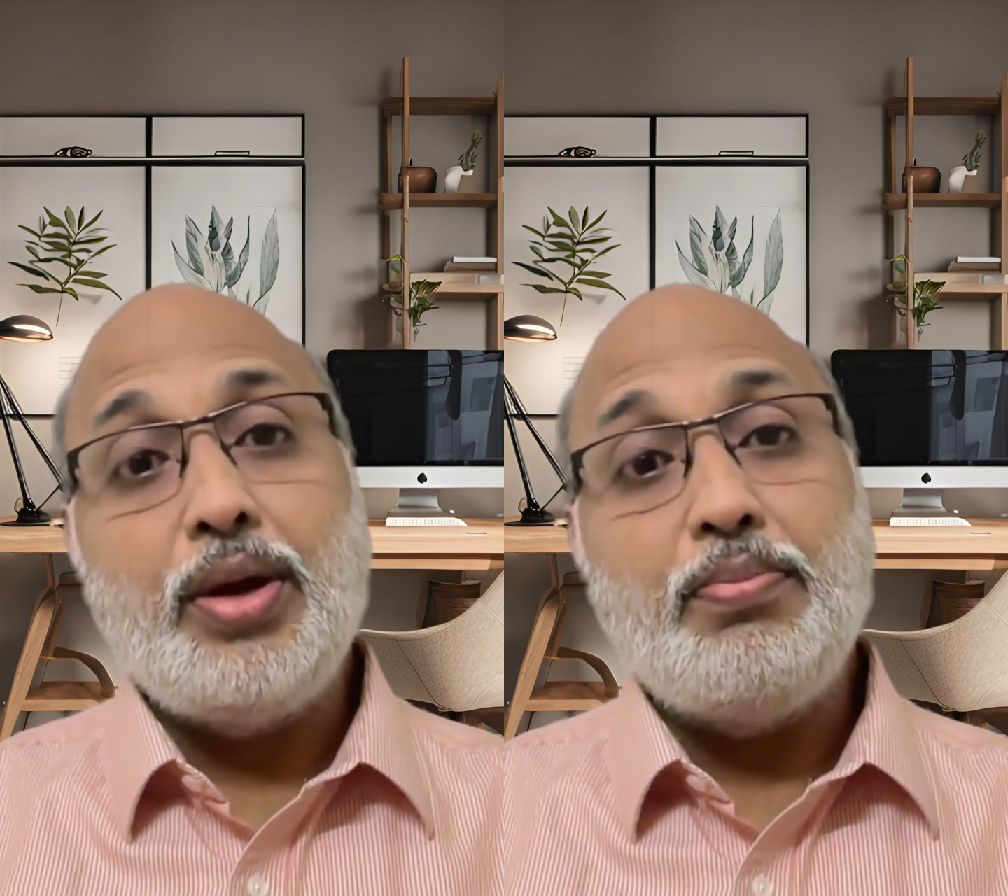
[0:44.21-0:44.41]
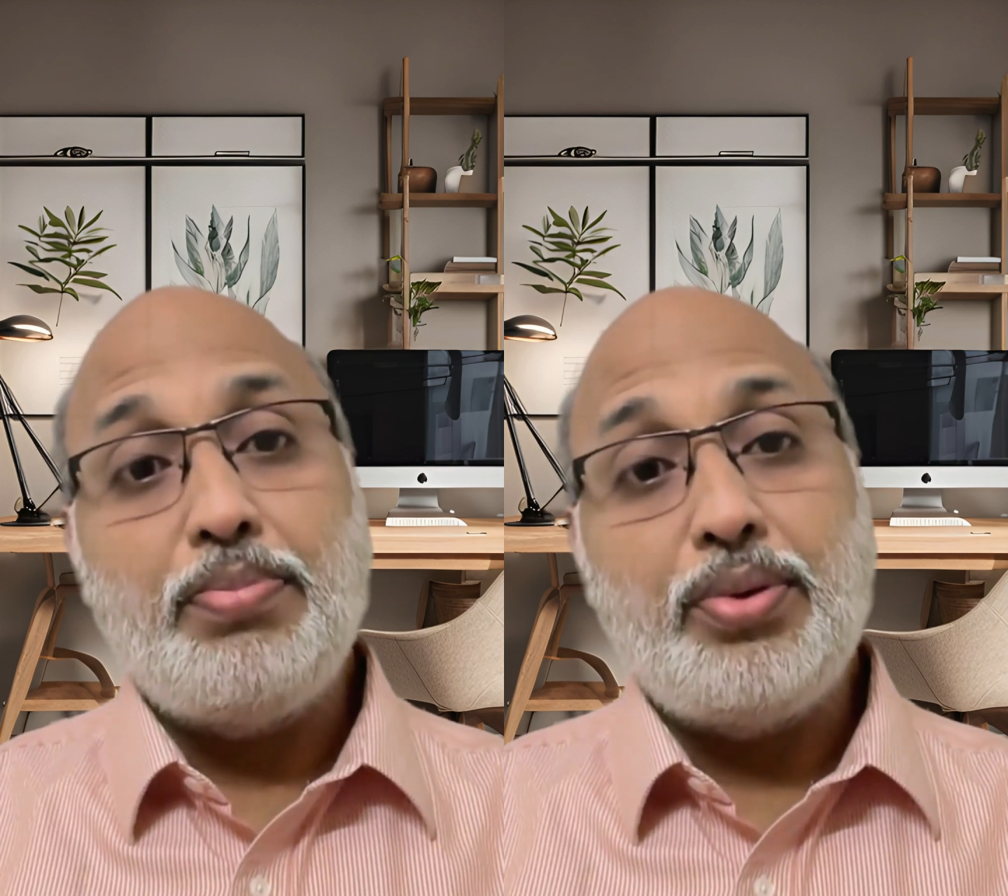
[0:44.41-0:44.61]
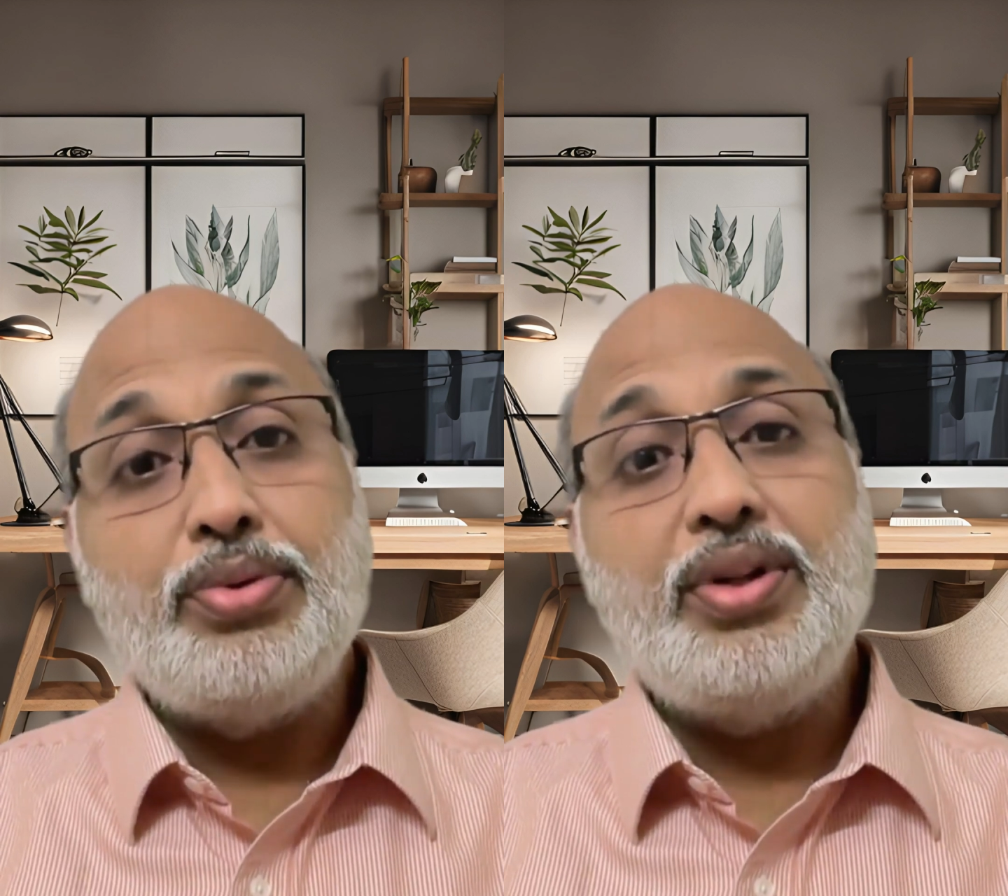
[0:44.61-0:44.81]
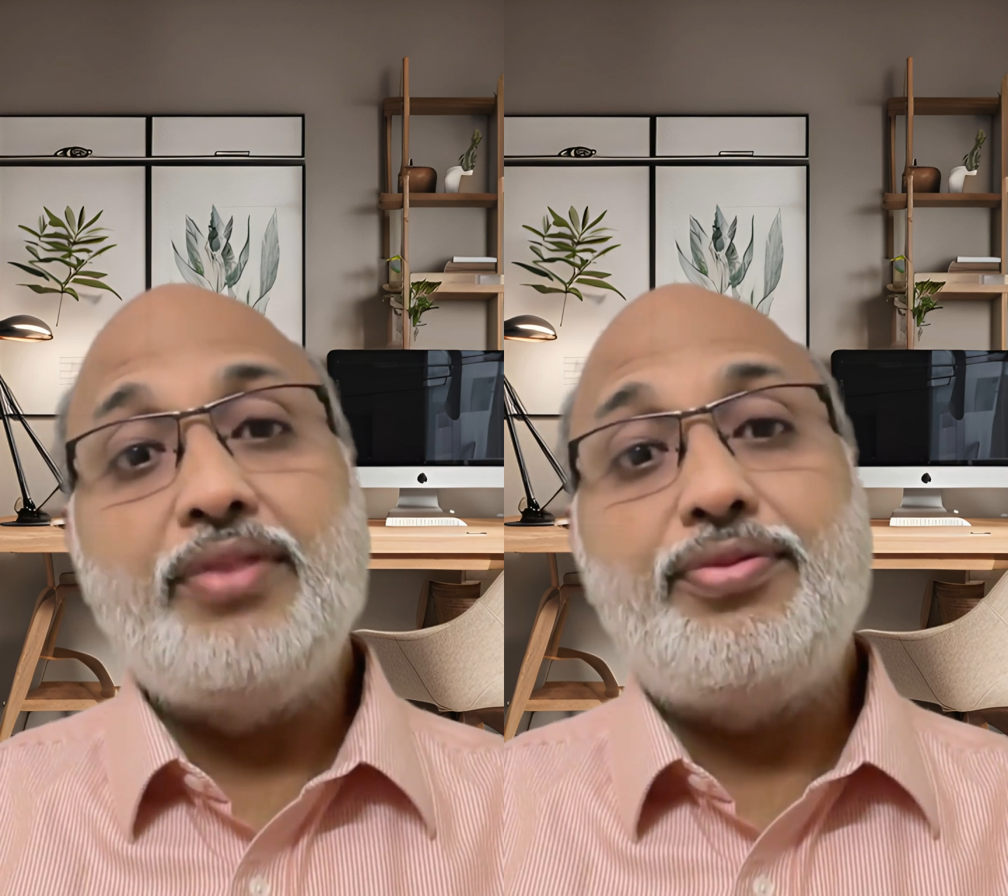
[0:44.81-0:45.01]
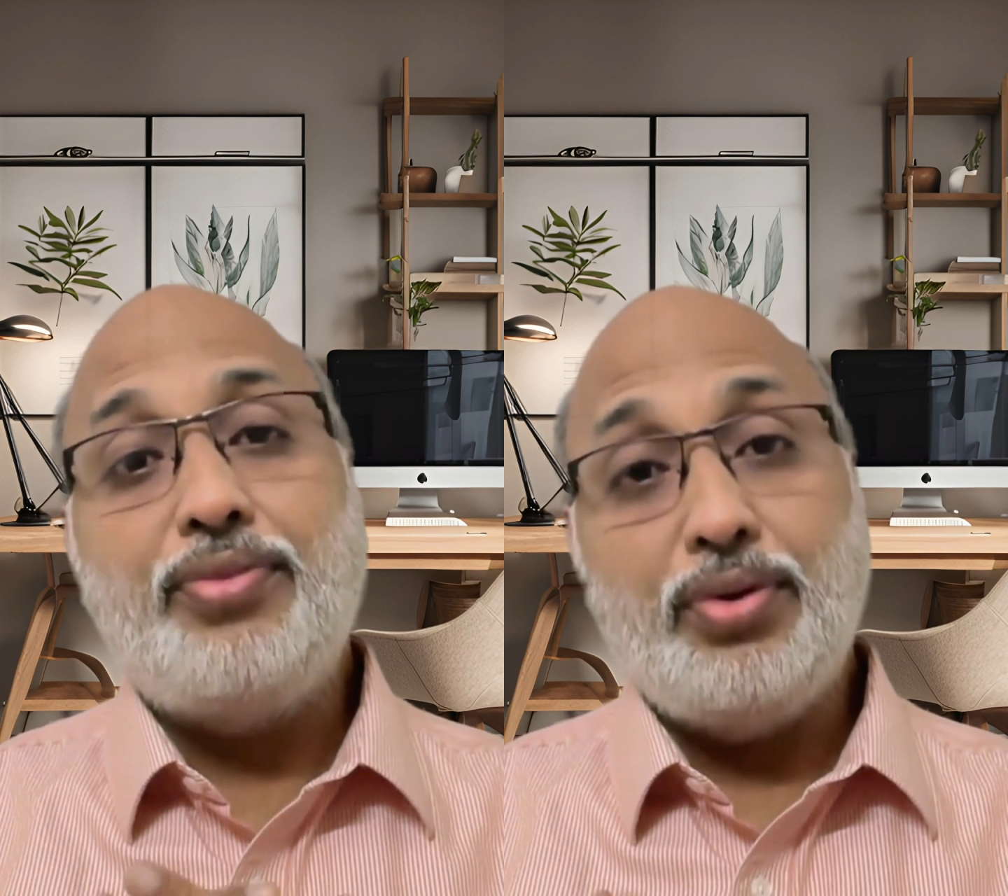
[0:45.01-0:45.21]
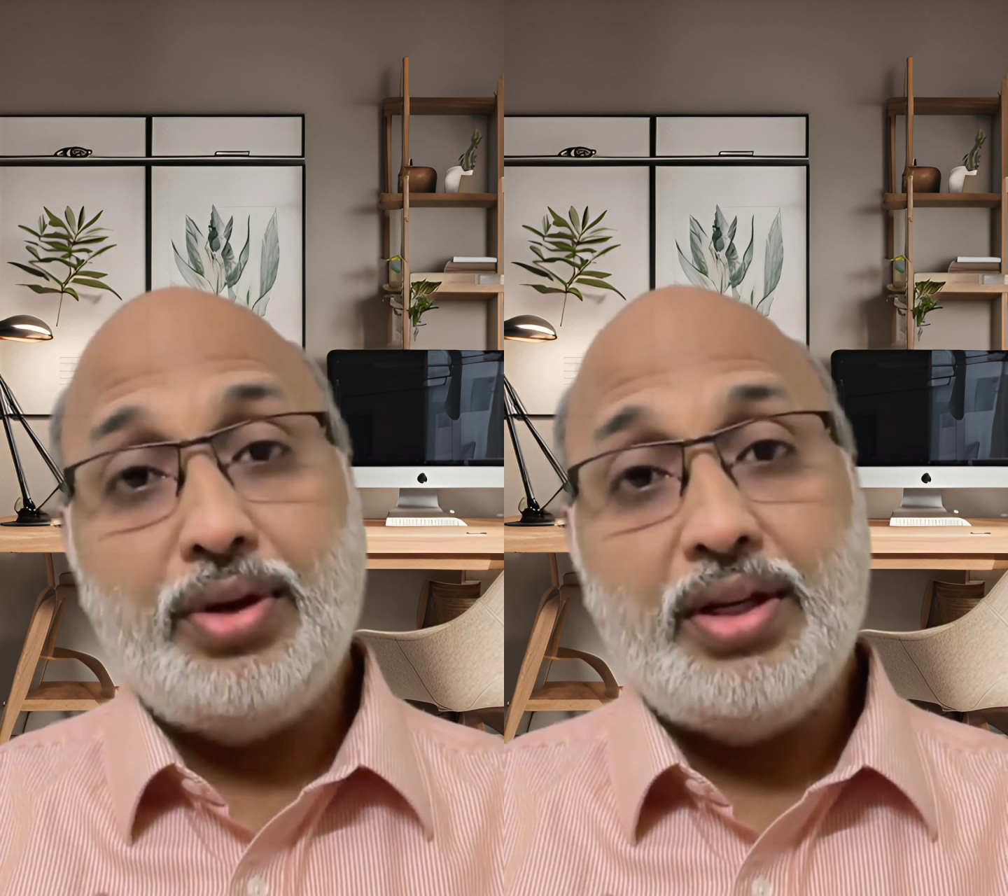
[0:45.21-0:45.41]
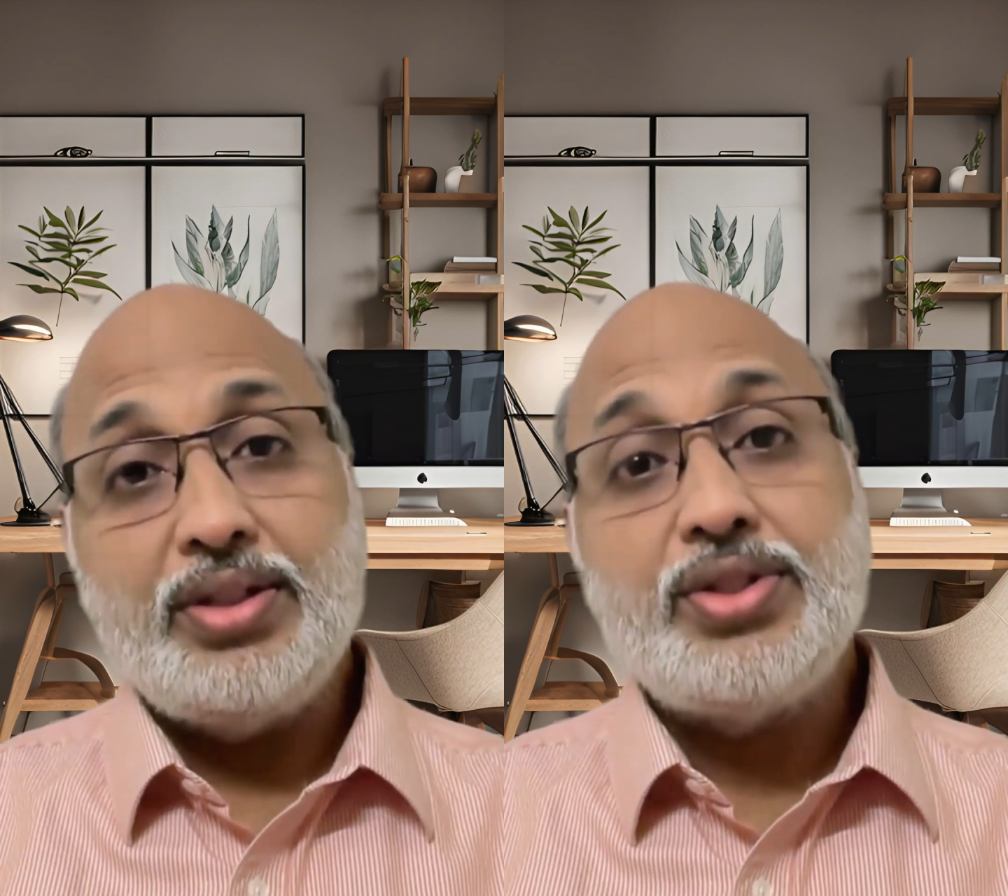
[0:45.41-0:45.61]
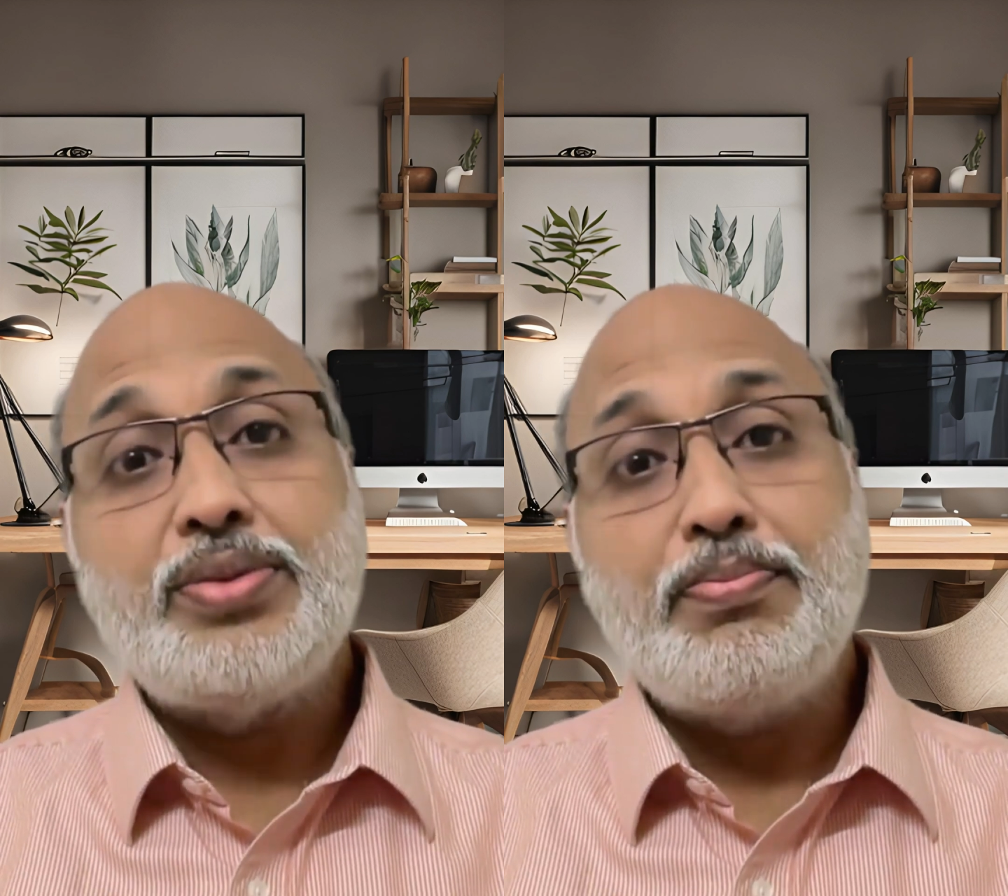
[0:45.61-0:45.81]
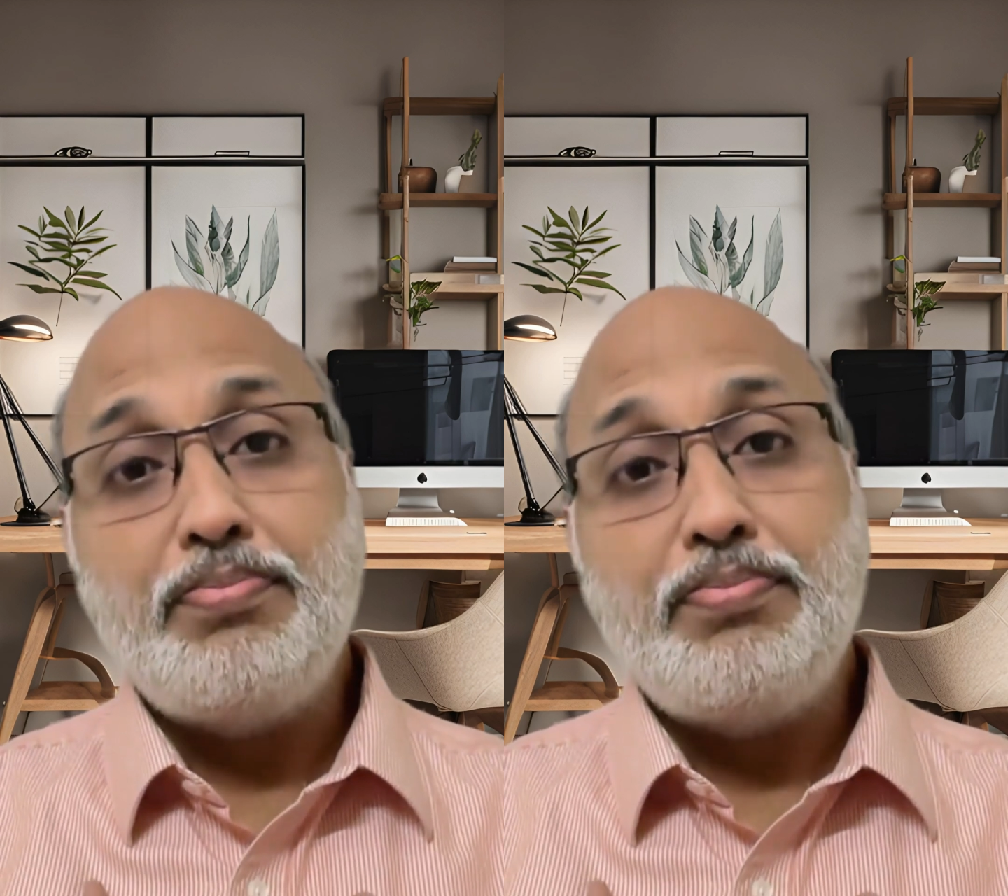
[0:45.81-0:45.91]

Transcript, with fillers: improve their focus,